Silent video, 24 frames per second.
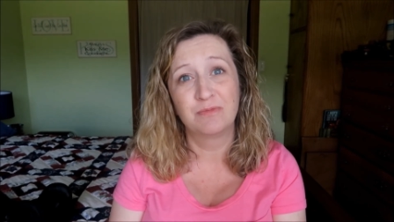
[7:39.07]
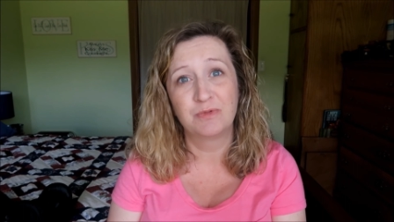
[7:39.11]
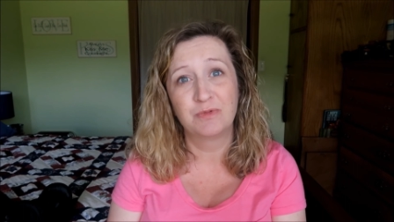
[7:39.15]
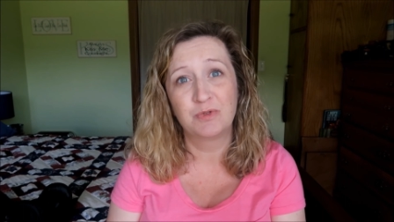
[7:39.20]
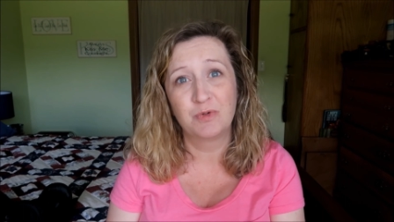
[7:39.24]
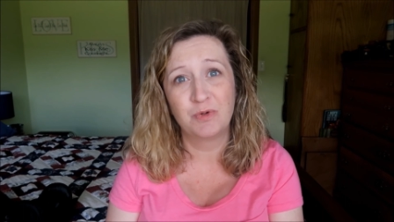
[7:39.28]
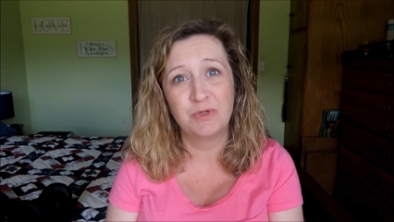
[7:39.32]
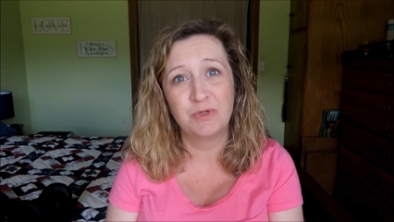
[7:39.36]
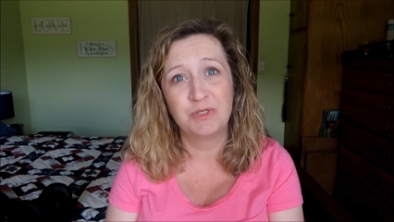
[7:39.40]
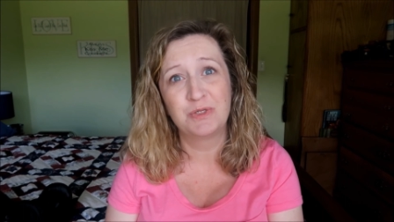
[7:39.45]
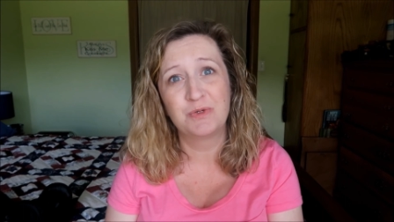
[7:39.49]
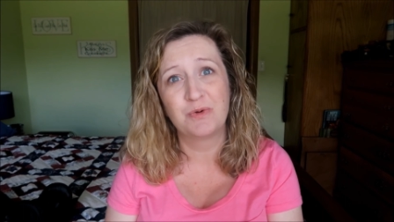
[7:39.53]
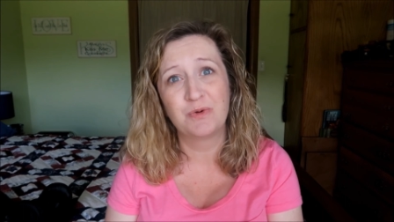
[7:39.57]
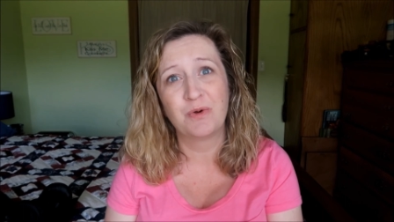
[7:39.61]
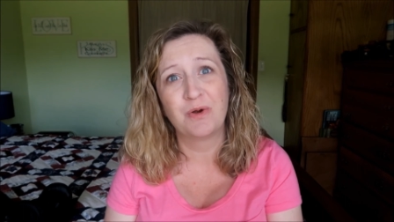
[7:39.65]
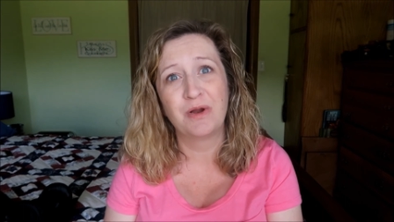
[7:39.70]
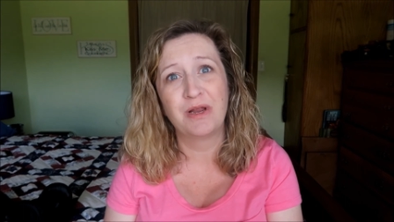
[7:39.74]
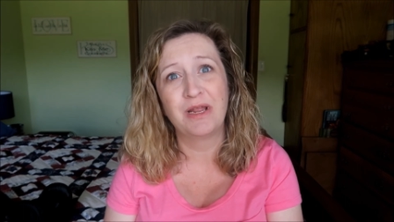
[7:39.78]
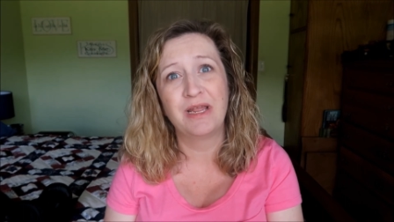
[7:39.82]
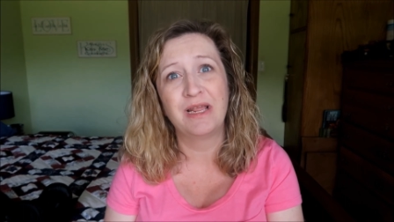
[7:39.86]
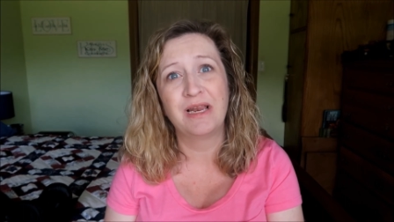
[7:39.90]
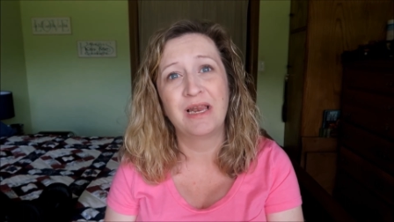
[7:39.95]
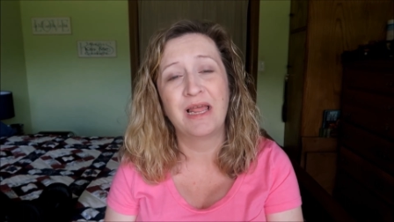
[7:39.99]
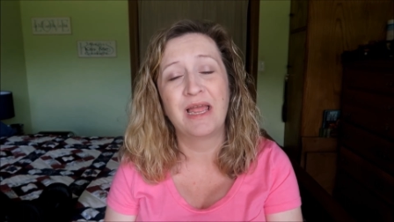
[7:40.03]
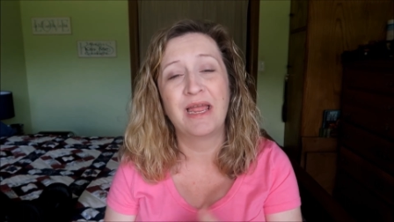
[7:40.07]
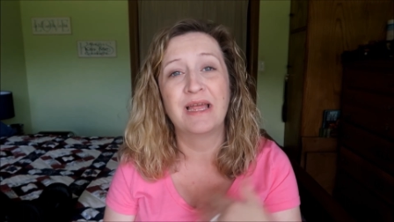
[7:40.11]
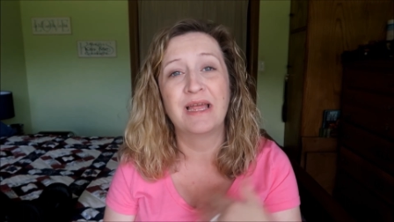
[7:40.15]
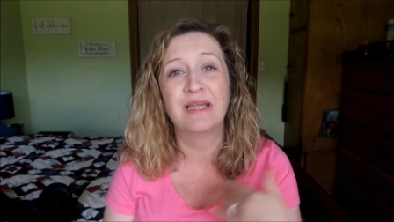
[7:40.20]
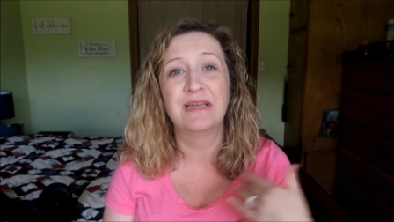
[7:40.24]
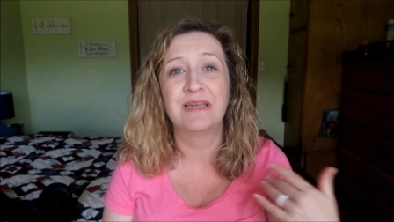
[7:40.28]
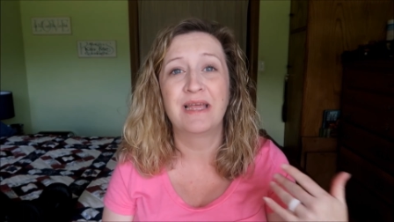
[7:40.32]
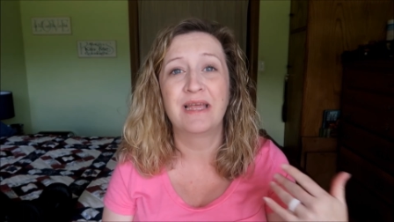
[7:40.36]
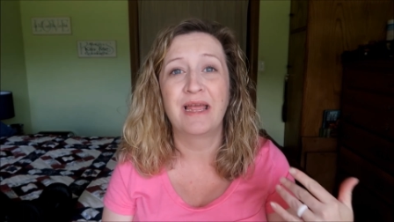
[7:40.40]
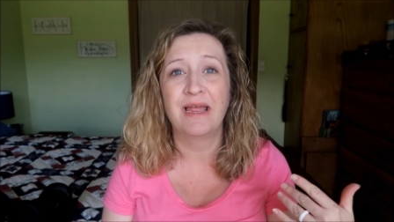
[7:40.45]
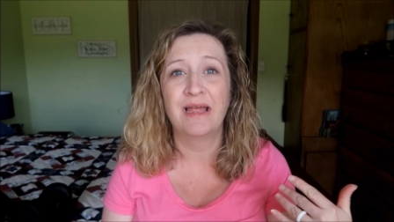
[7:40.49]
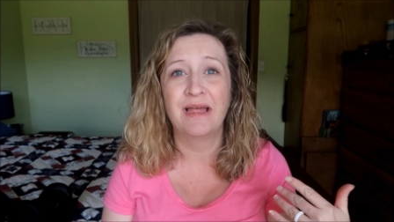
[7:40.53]
Toy Story
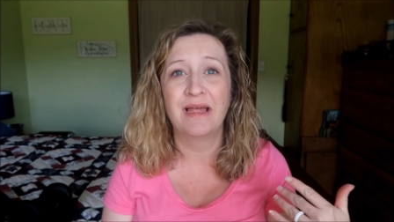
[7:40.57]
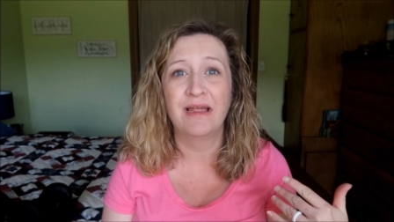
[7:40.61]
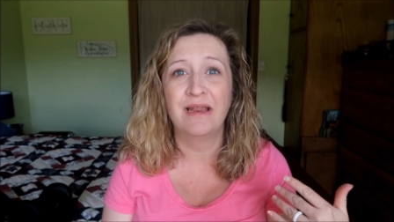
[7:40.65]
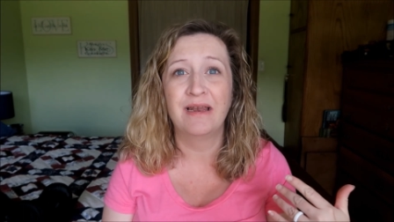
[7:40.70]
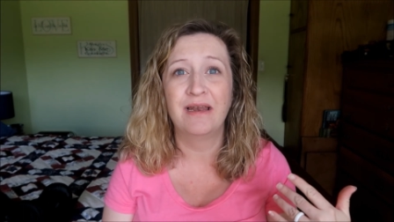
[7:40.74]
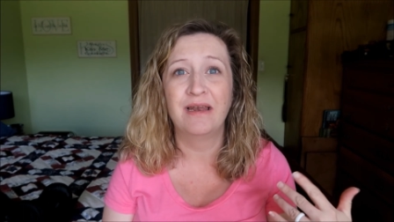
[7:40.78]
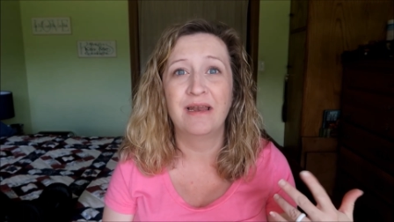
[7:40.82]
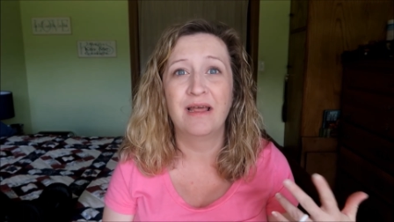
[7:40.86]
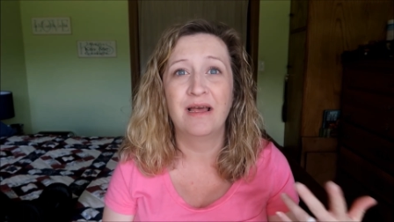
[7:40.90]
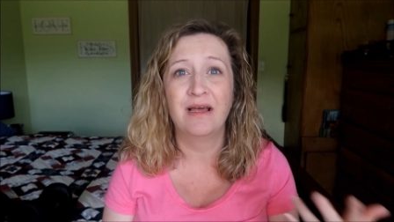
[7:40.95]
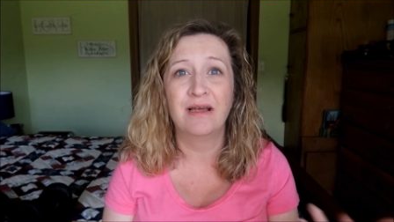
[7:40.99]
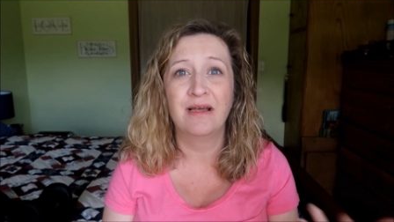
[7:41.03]
Land and